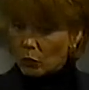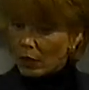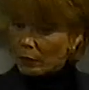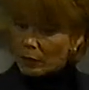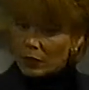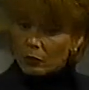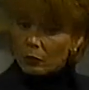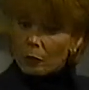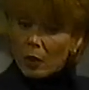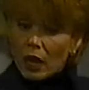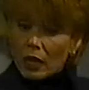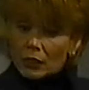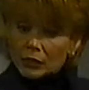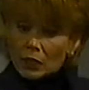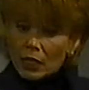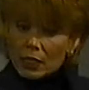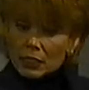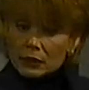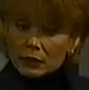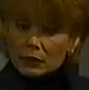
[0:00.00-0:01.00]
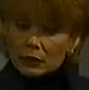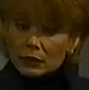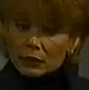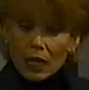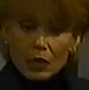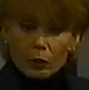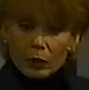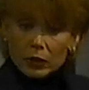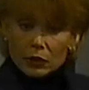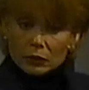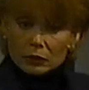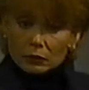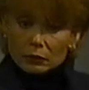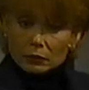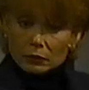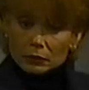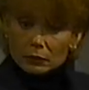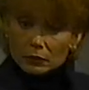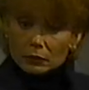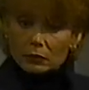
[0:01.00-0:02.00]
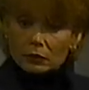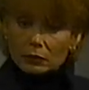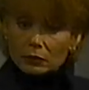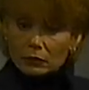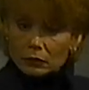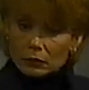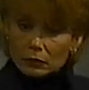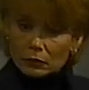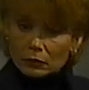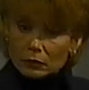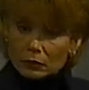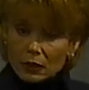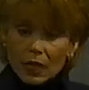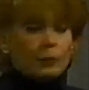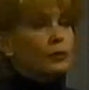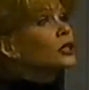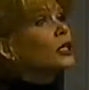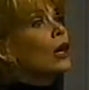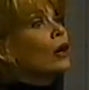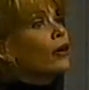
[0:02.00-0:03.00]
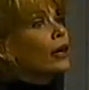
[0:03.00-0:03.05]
me to apologize, I will. I'm sorry.